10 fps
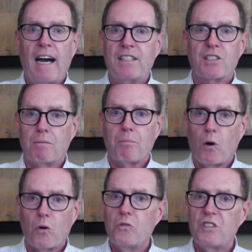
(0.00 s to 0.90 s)
I
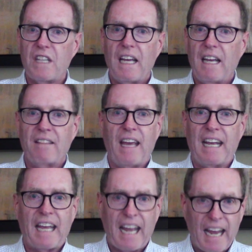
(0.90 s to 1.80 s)
suppose they
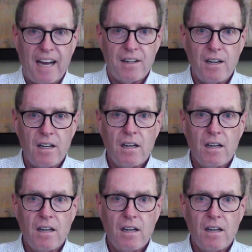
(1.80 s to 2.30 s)
can.